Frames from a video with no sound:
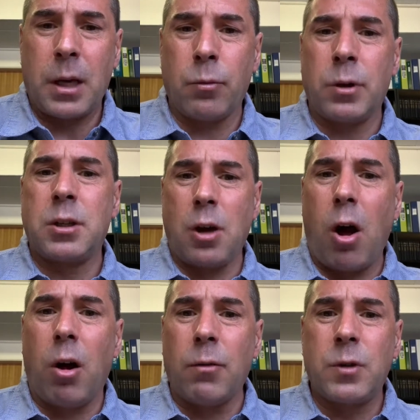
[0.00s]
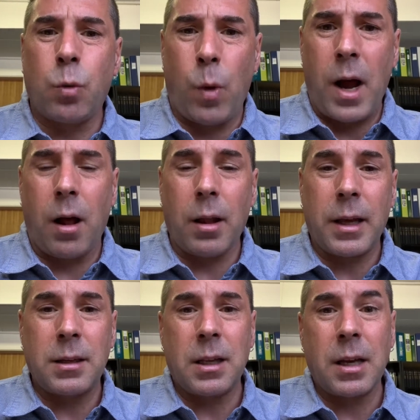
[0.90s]
It resolves well
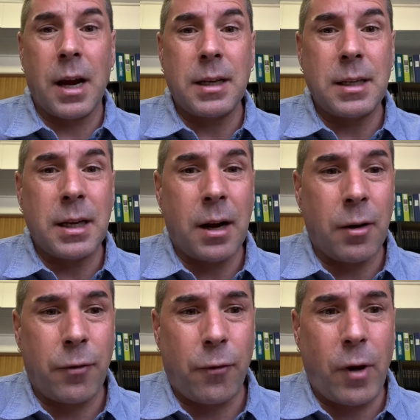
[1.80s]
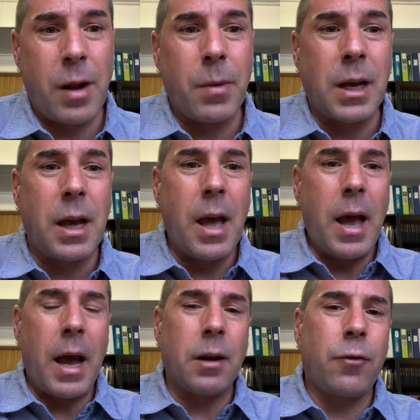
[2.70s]
into the idea of framing
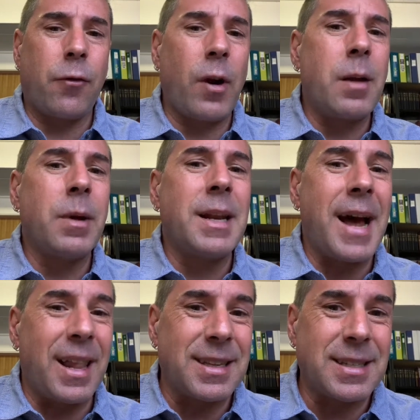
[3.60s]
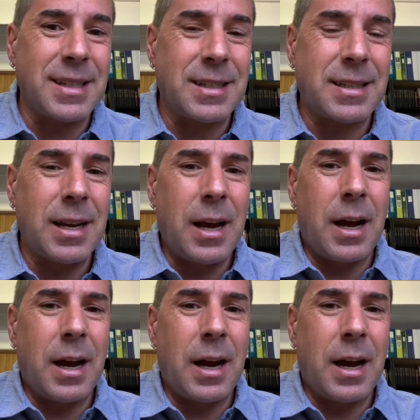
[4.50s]
and frame analysis,